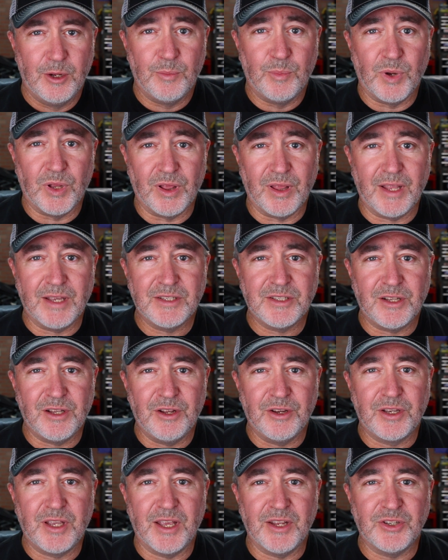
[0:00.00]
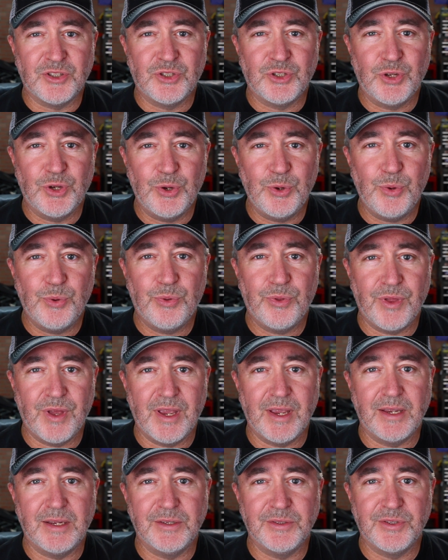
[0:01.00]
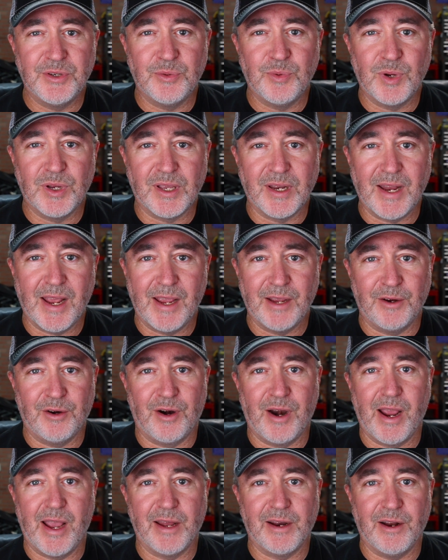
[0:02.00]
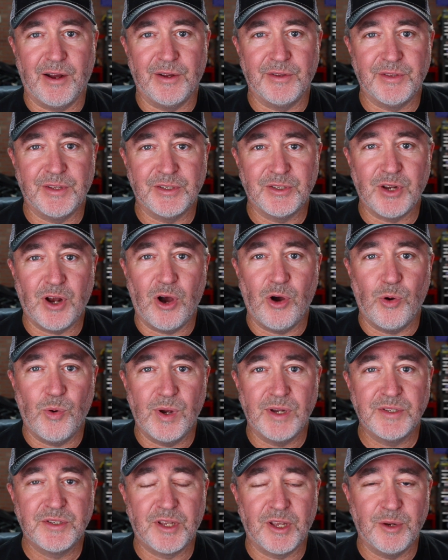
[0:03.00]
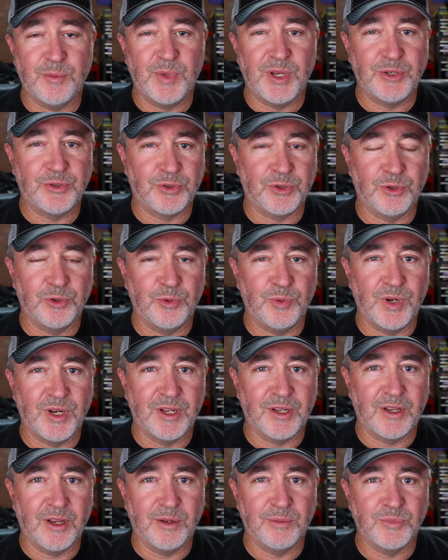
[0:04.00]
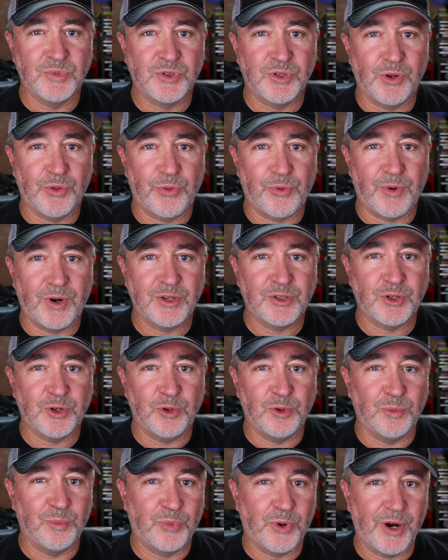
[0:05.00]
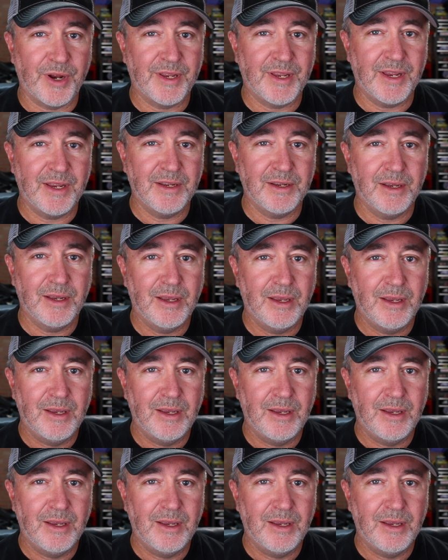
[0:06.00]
But let's look at two things that we can hang our hat on that's always going to be true when it comes to threshold braking,